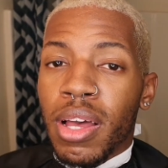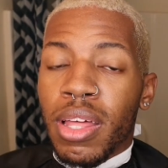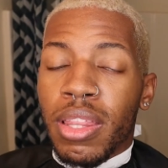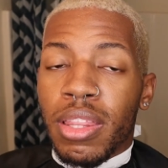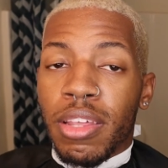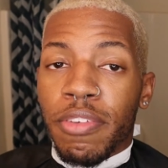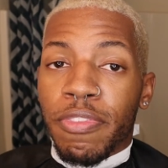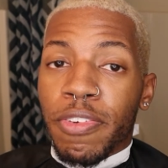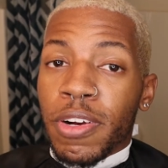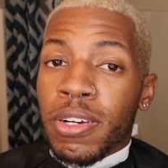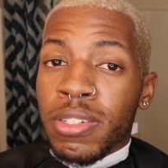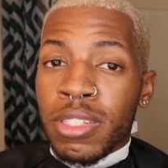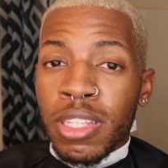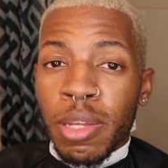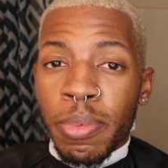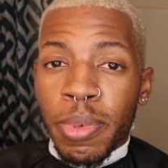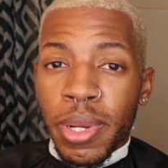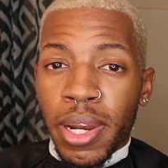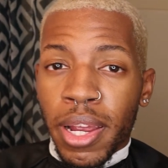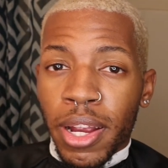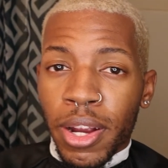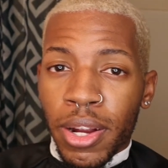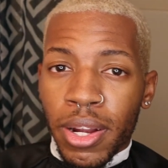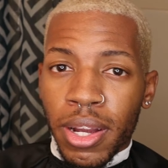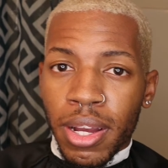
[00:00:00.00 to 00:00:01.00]
The first step in
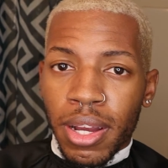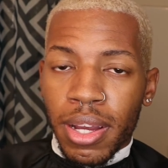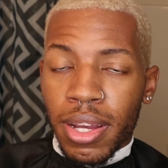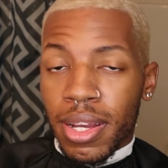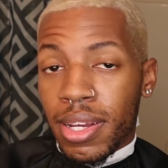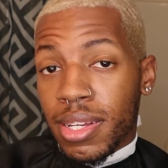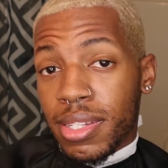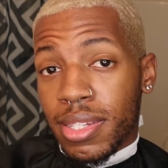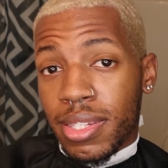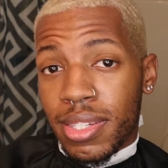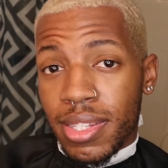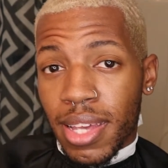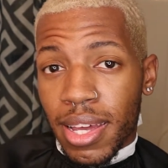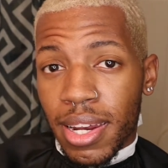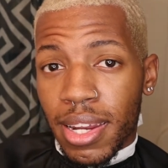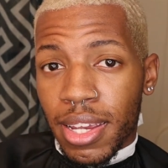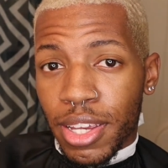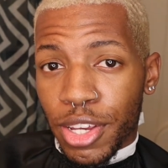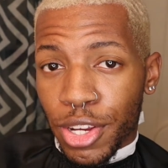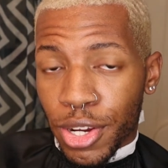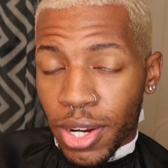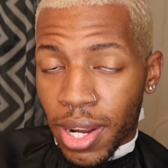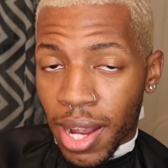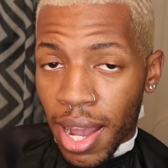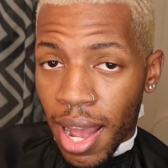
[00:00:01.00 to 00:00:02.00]
a haircut is
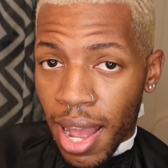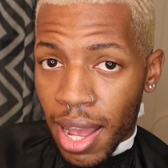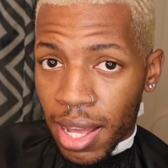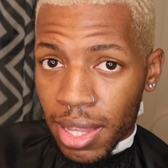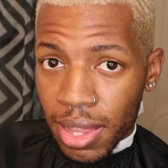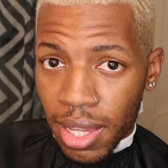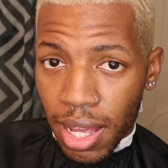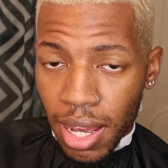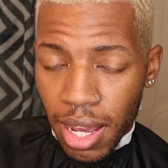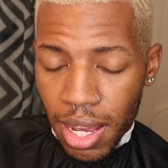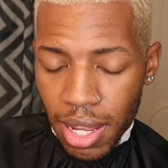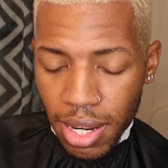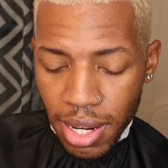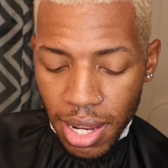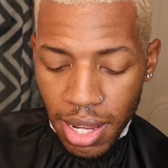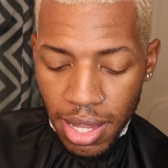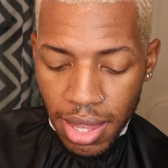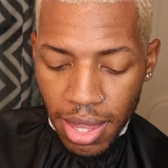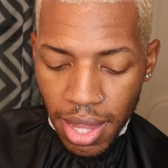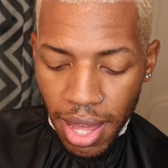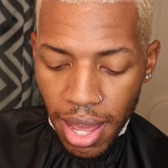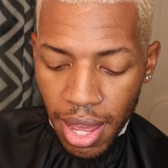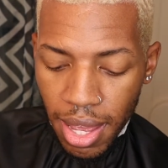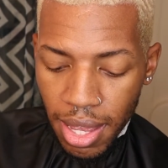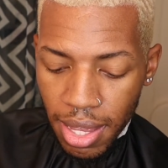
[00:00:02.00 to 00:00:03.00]
setting your guideline, and
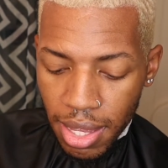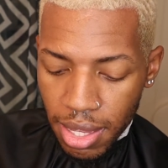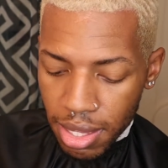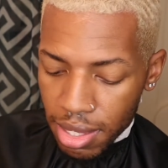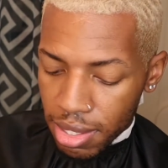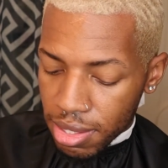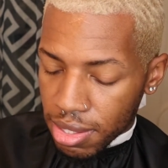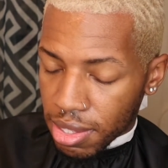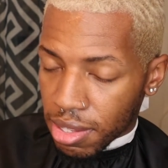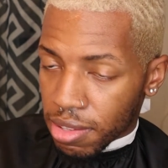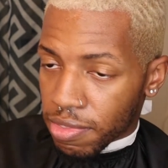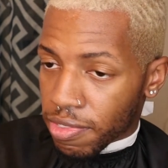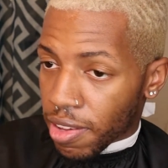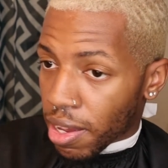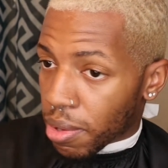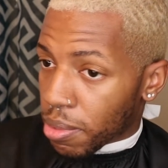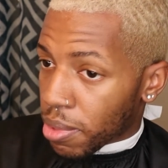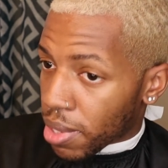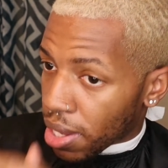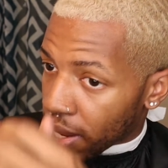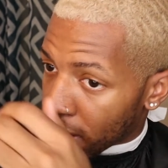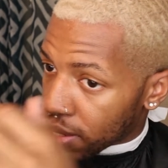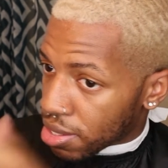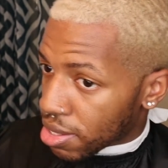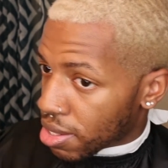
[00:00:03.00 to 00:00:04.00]
that is the
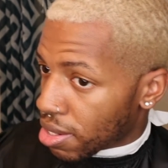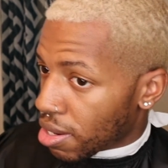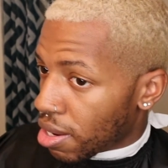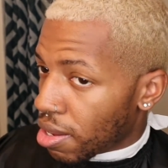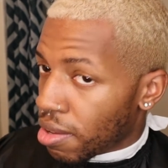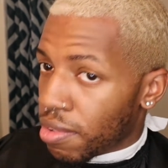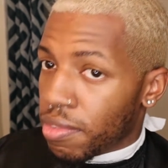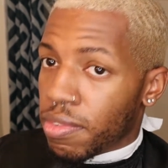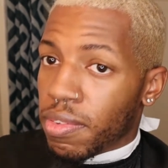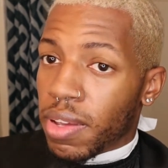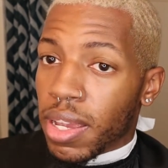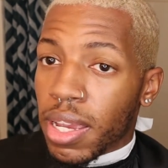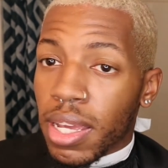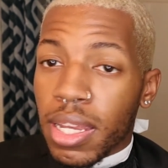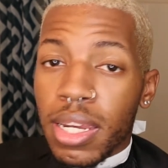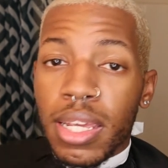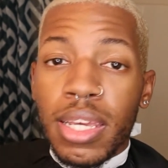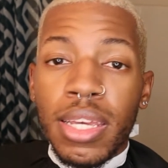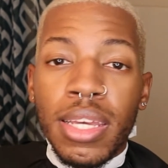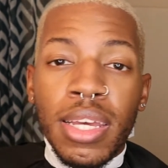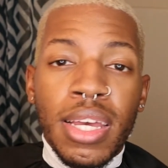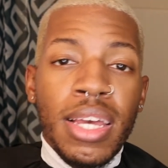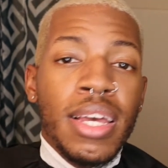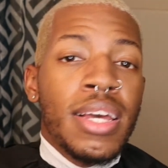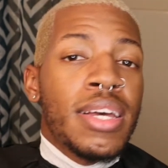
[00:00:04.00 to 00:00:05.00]
foundation of
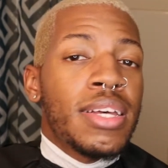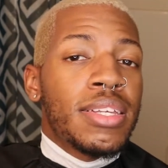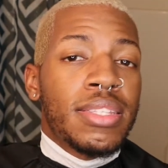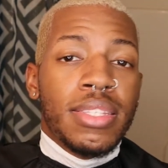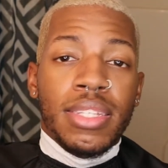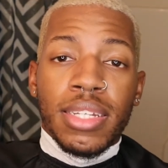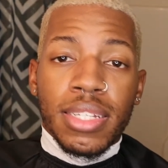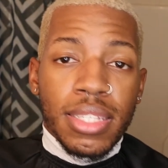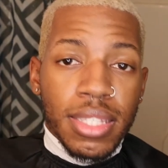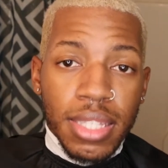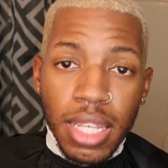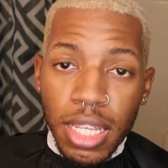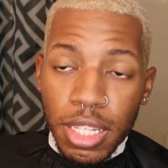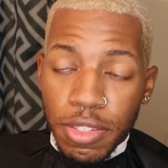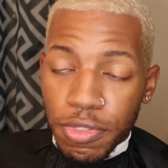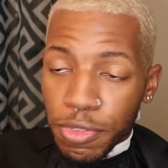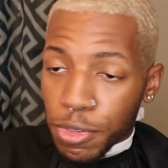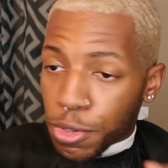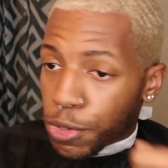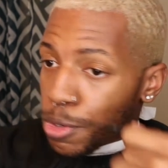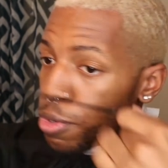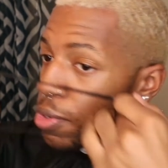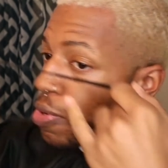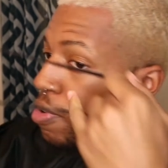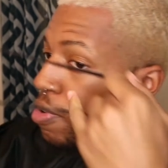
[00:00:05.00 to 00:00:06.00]
any successful